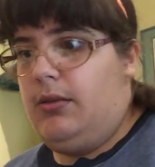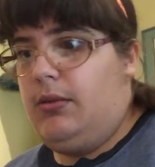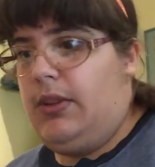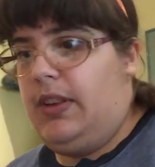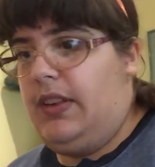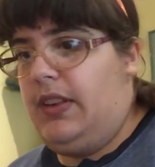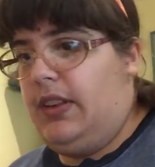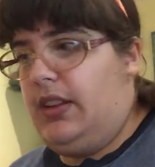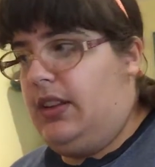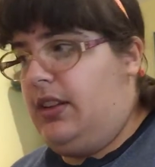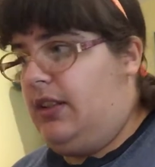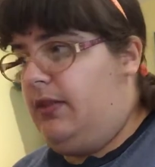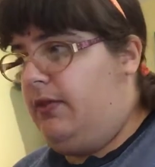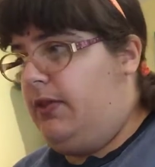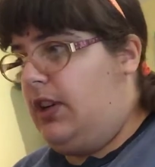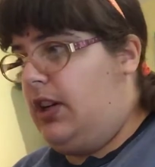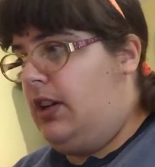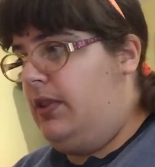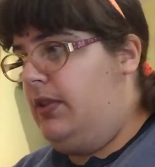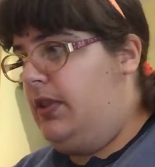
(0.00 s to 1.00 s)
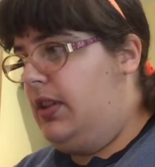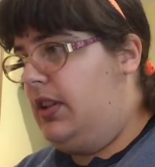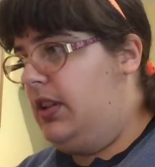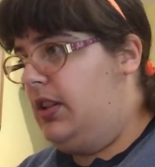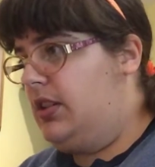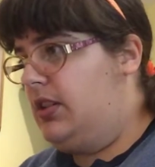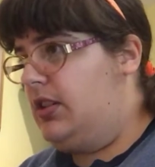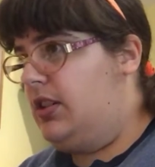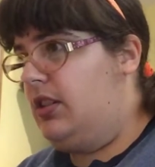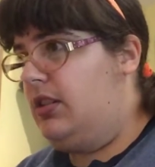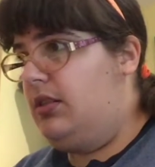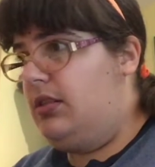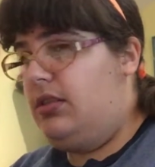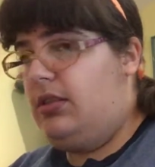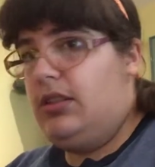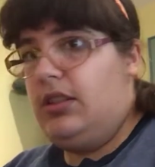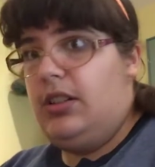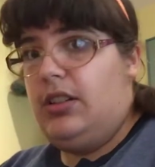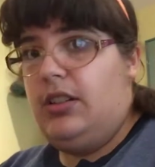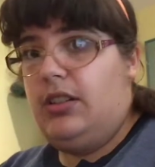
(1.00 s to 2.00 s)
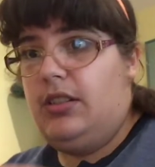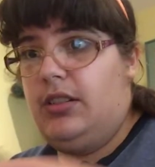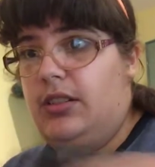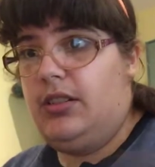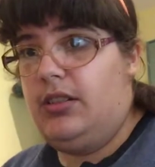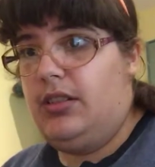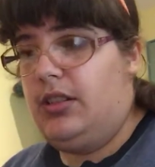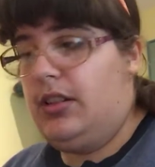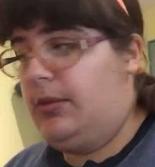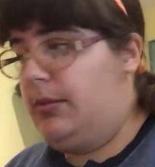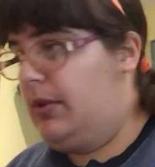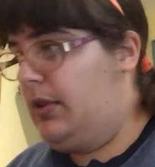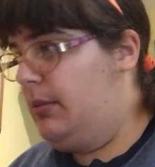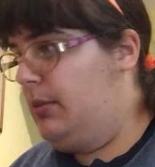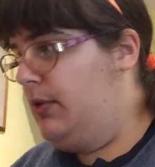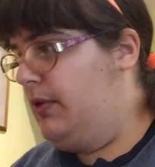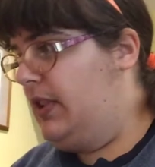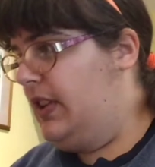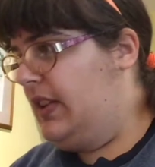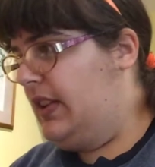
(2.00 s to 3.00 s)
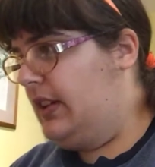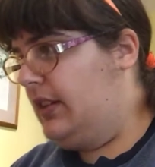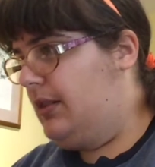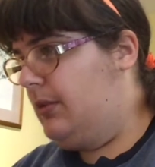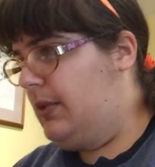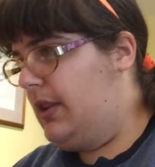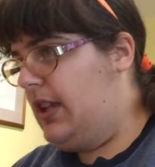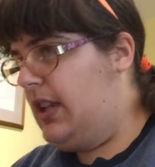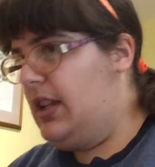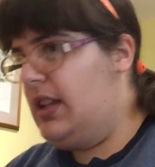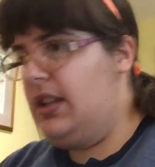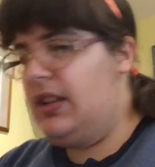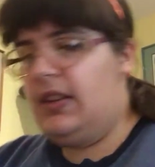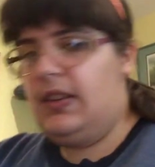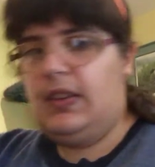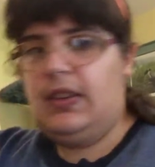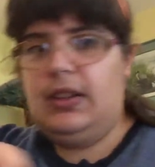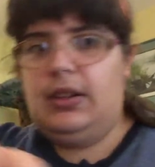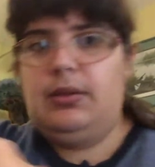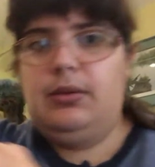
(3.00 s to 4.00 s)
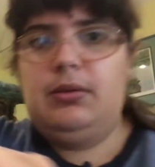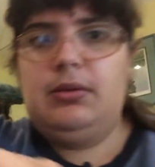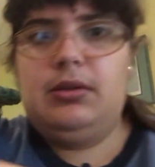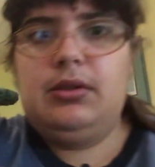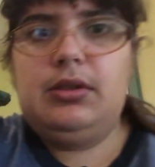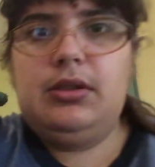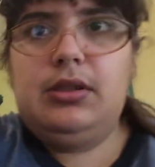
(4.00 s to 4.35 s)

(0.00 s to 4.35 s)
what's involved, I'm going to move these out of the way. So,